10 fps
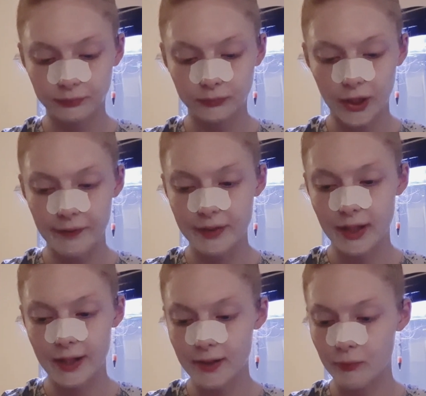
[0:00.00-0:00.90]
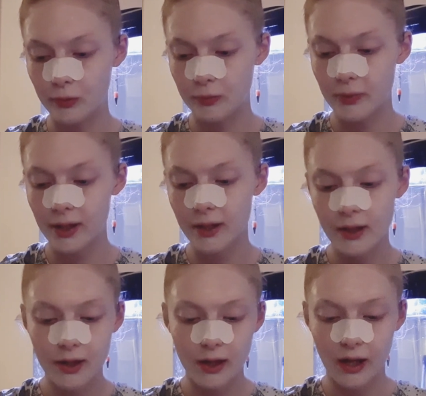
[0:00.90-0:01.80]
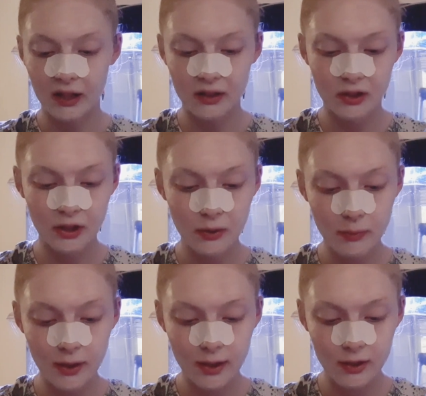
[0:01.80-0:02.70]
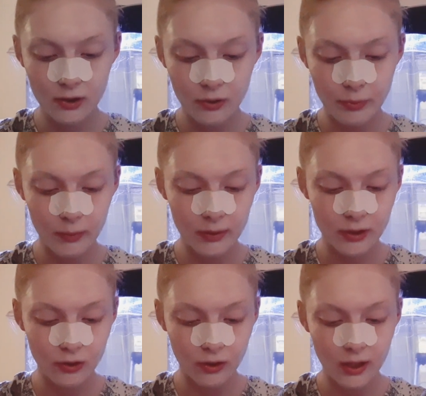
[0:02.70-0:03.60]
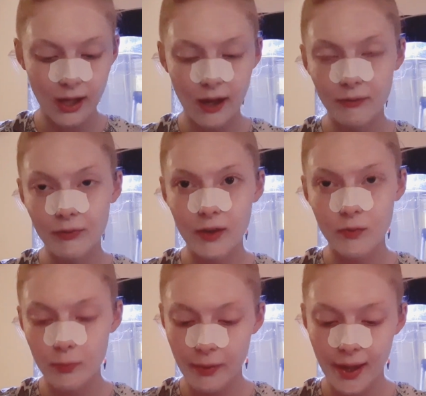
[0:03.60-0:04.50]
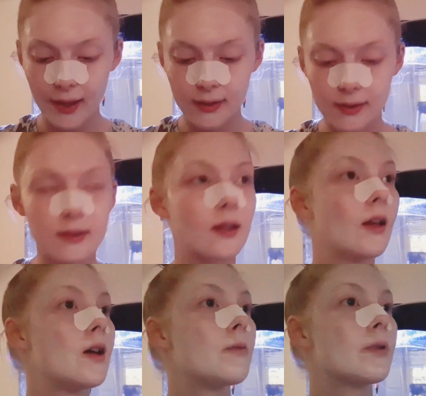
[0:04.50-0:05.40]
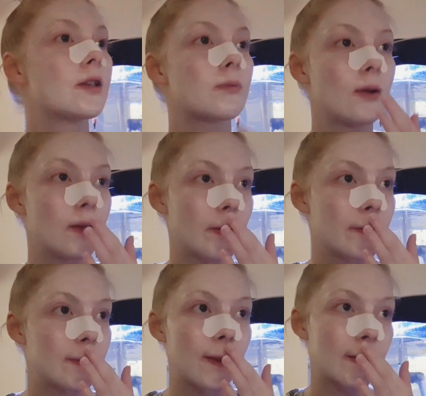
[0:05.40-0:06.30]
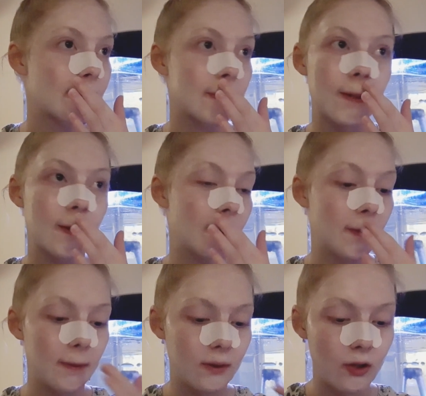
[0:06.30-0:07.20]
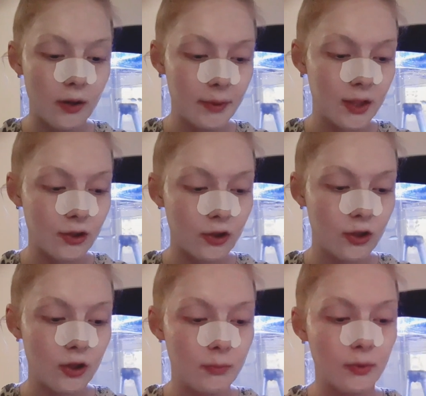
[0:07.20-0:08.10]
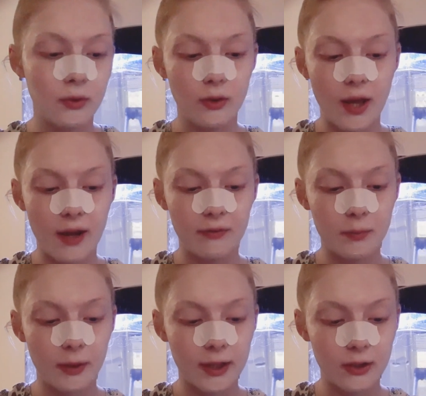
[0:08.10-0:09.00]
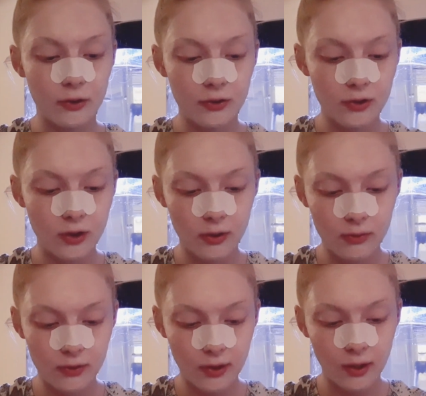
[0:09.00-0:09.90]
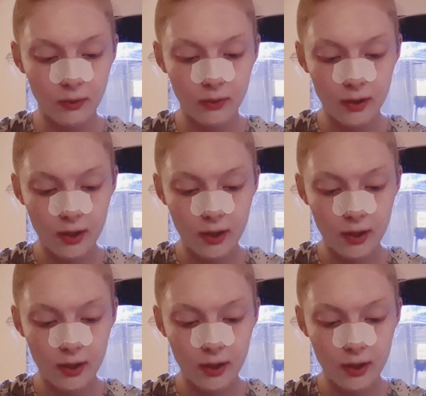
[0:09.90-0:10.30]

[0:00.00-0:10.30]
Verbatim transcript: obviously as it would be. And to be honest, you probably shouldn't have favourite pets. But it's one of those things that nobody should do, but everybody does do. So,